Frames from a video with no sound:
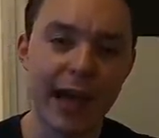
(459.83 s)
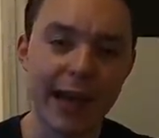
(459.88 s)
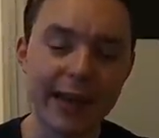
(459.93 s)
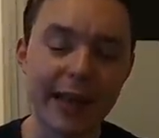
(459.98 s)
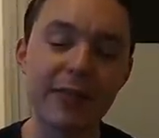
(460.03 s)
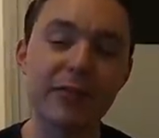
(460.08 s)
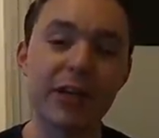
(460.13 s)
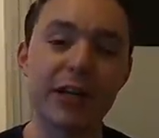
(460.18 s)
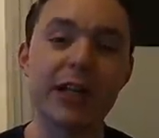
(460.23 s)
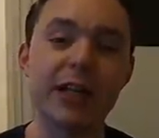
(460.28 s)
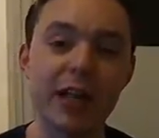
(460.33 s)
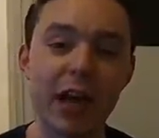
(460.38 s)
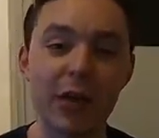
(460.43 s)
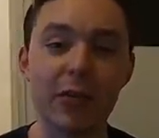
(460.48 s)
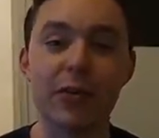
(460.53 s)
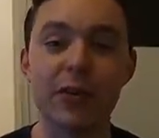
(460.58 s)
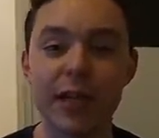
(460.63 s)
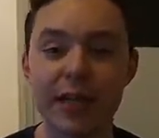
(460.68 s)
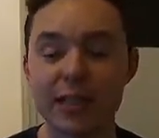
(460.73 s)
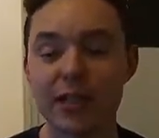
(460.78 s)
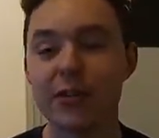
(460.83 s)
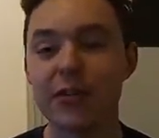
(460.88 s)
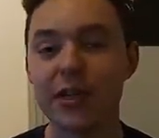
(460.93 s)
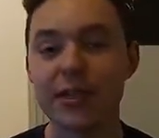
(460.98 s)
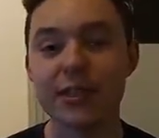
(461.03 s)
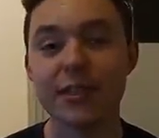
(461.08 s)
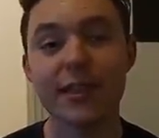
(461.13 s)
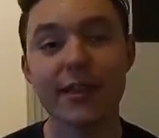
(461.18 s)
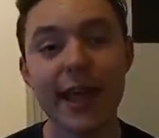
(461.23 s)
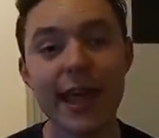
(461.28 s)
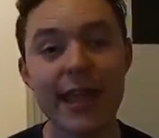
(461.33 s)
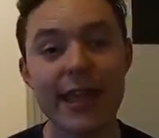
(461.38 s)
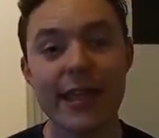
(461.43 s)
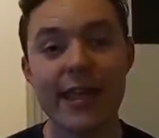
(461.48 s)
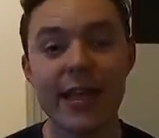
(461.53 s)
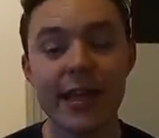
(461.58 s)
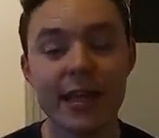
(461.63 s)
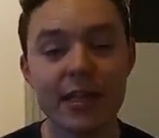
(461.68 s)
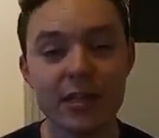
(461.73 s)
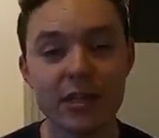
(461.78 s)
and they really know what they're doing. So
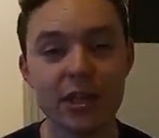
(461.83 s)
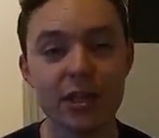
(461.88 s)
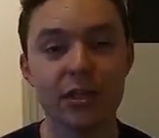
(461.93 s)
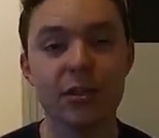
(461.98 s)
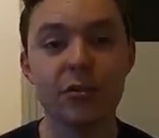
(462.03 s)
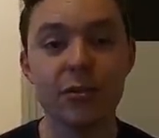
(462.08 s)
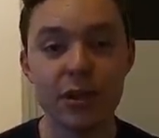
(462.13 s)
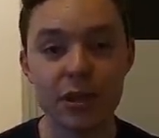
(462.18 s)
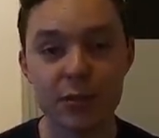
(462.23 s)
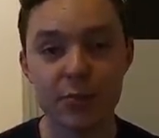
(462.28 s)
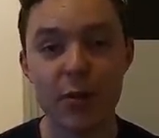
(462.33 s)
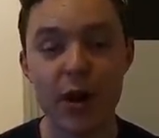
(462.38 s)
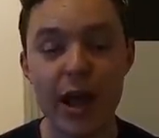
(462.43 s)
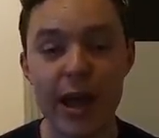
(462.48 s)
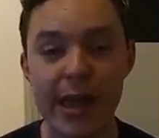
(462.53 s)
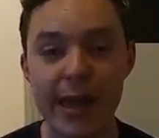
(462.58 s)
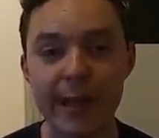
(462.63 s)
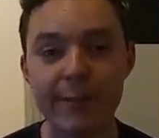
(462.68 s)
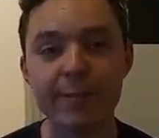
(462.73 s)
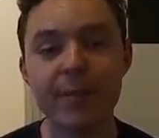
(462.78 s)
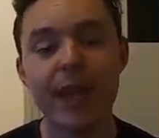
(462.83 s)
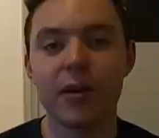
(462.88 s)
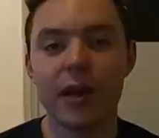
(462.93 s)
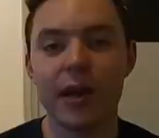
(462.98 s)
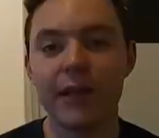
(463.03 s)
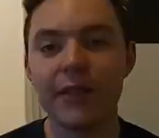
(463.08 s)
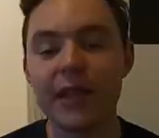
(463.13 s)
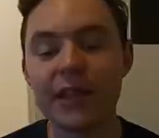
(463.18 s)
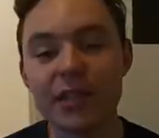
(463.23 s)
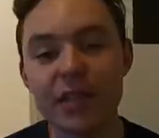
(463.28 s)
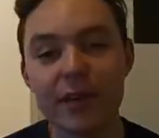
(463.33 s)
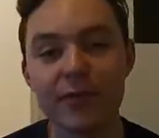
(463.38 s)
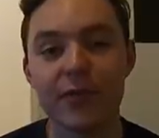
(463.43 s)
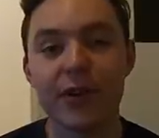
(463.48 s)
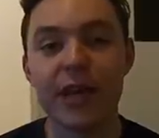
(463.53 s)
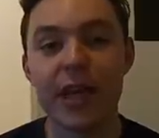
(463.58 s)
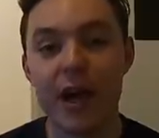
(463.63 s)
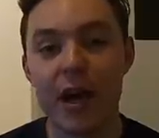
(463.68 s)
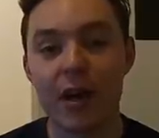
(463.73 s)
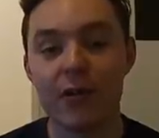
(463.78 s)
they do the spraying. And then
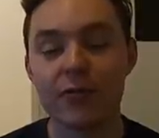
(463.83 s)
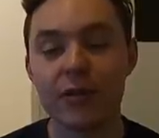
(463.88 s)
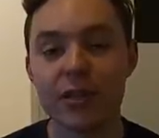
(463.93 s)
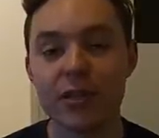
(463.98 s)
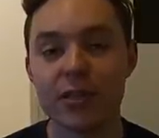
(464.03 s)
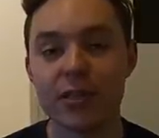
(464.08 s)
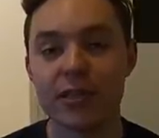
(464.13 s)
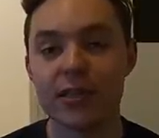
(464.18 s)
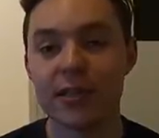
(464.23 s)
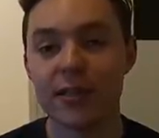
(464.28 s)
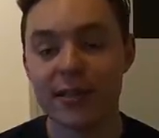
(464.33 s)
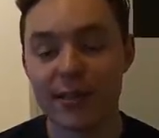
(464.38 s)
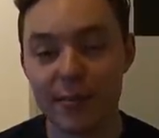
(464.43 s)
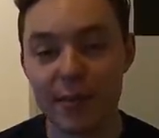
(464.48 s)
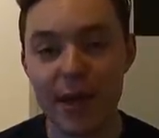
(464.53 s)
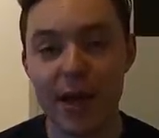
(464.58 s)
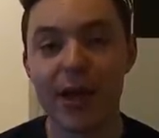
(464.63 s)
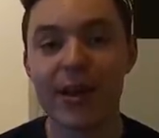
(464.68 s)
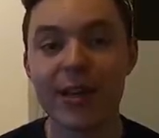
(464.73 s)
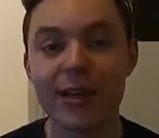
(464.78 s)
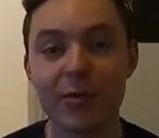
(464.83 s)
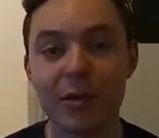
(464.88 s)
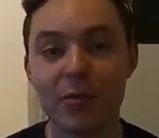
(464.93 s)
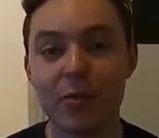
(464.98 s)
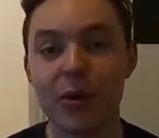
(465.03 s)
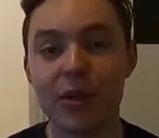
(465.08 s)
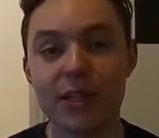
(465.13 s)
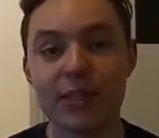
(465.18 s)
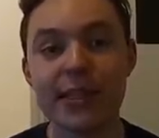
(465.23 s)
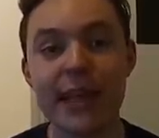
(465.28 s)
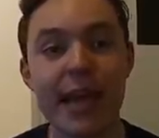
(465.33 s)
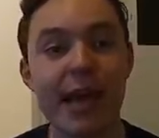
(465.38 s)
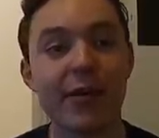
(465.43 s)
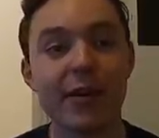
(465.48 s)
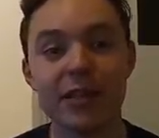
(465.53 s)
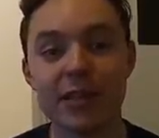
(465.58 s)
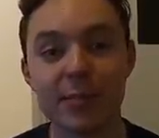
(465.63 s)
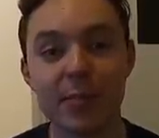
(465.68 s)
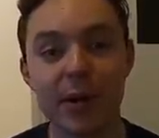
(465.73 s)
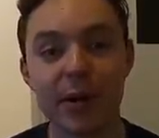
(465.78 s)
Geoffrey harvests the barley with what is now,
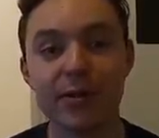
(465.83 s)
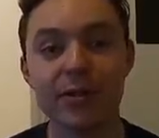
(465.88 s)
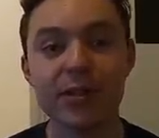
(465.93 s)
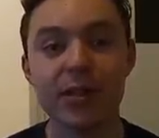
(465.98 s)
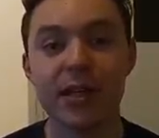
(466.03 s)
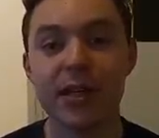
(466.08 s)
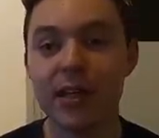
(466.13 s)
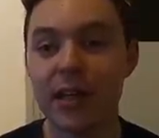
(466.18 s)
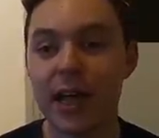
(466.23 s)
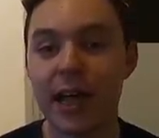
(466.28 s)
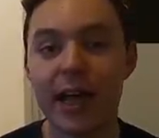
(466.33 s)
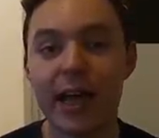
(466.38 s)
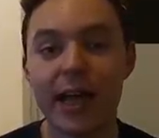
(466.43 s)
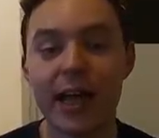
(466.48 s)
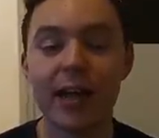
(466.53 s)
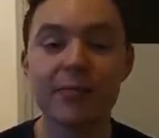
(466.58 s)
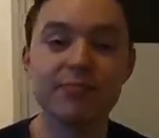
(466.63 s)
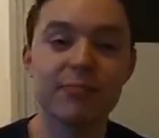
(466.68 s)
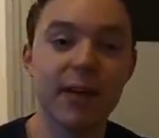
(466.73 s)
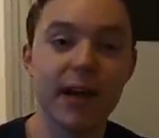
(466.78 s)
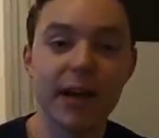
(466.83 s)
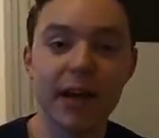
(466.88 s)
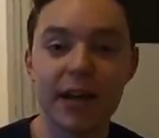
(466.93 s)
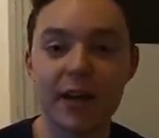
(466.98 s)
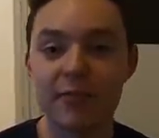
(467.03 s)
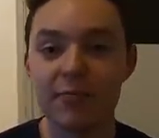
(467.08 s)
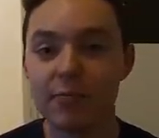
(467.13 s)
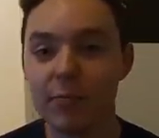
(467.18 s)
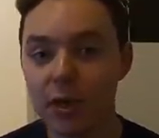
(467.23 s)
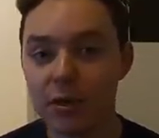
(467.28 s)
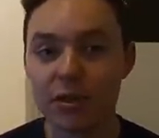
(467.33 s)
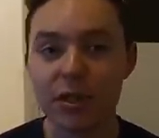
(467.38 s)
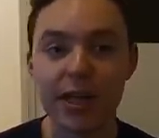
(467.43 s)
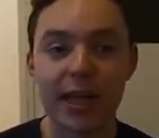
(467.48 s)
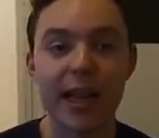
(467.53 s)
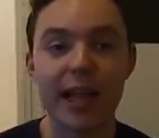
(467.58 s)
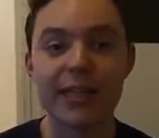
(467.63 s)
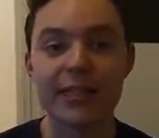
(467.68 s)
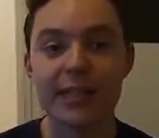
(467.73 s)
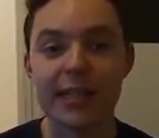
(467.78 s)
I suppose, a kind of modern
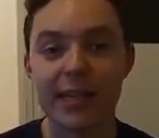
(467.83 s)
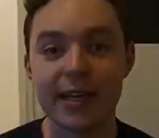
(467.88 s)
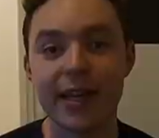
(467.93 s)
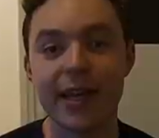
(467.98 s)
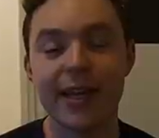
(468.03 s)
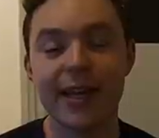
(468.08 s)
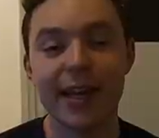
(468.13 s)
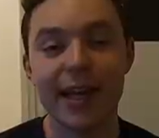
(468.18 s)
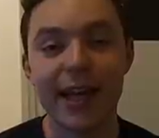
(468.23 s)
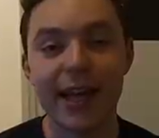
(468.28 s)
classic